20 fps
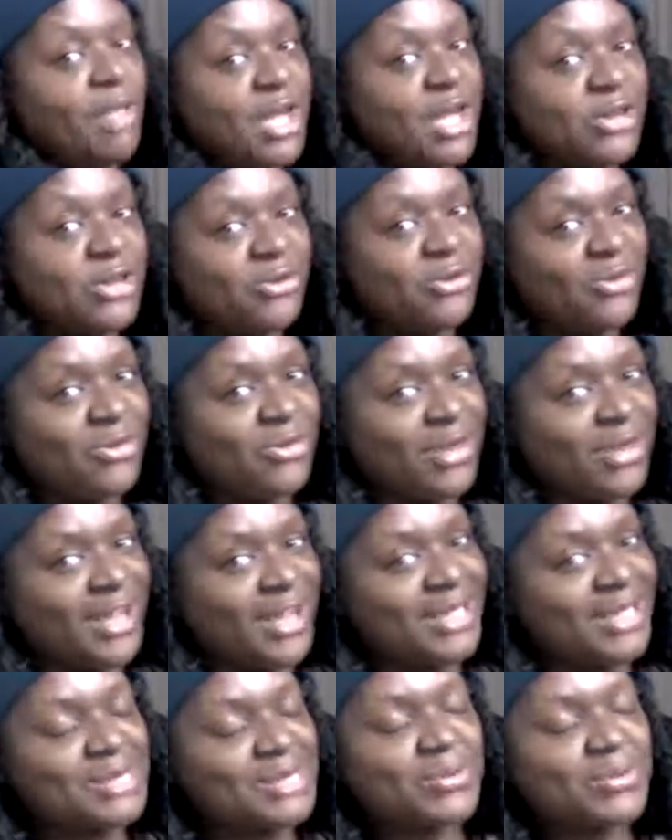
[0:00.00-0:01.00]
and you know that I
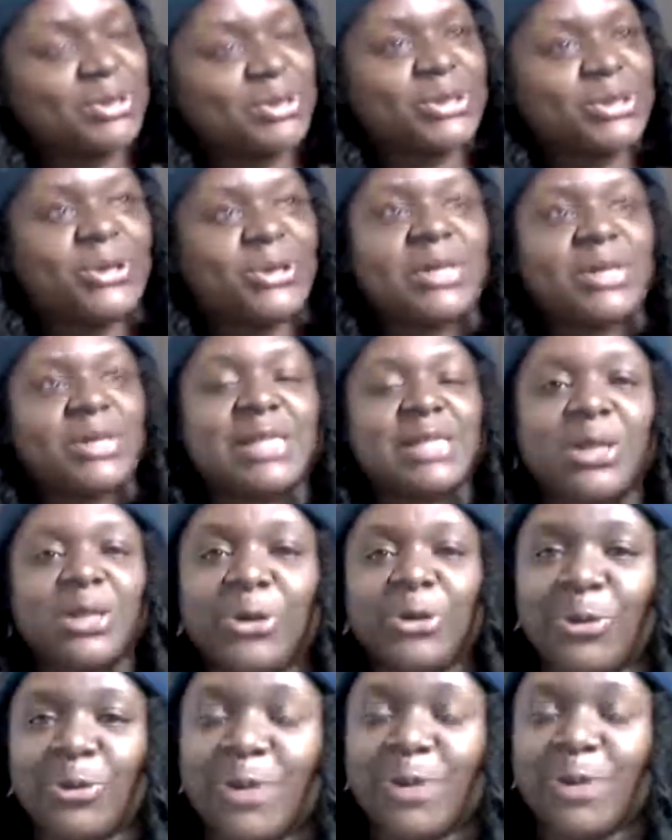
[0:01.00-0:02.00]
hate small talk because I
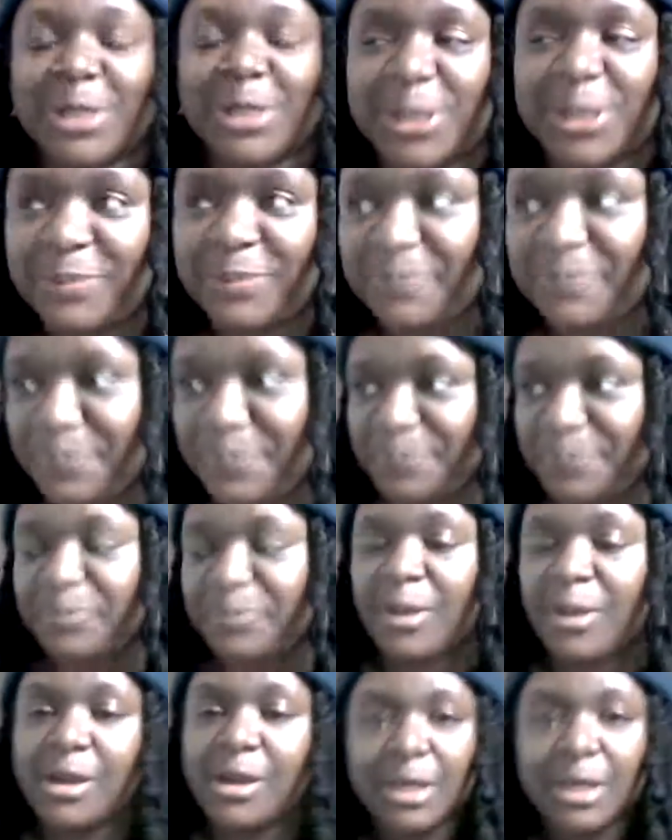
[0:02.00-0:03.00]
know you're watching.
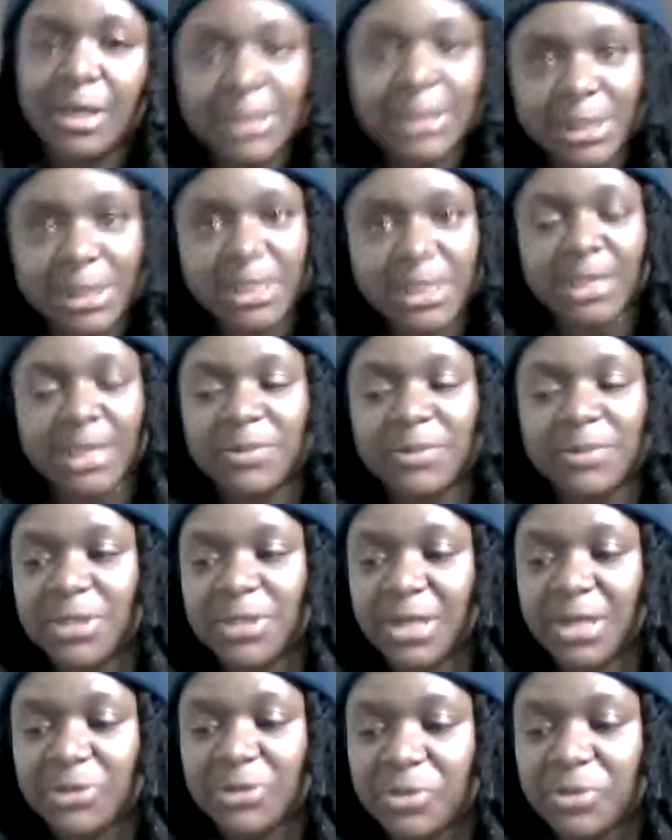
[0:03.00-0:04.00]
Just text me.
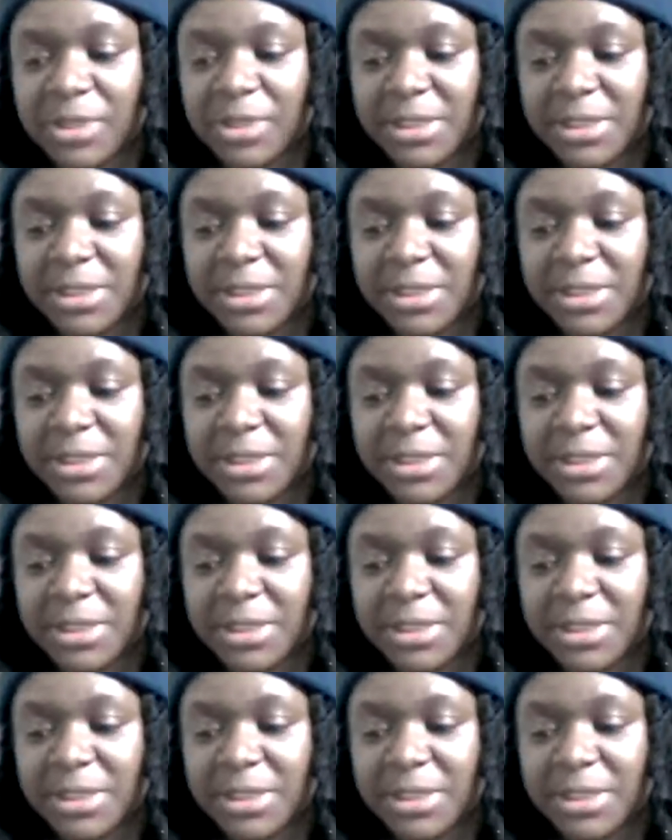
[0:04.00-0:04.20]
Say what you want to